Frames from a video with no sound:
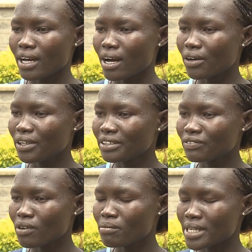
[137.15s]
I only
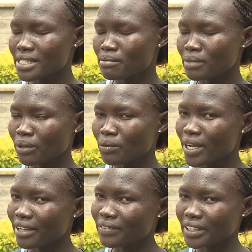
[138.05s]
inform my siblings who
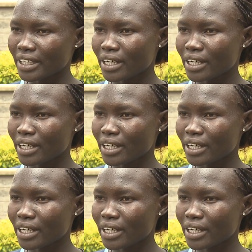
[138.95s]
are living